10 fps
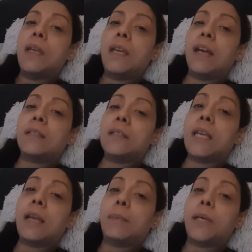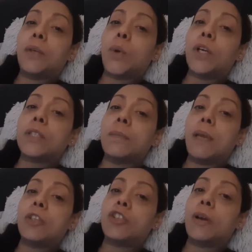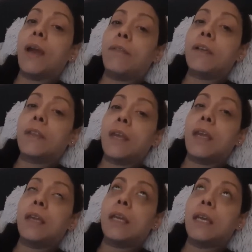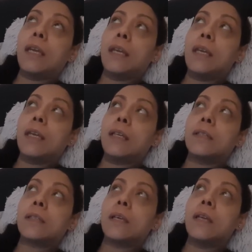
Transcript: he has to take blood work to make sure everything is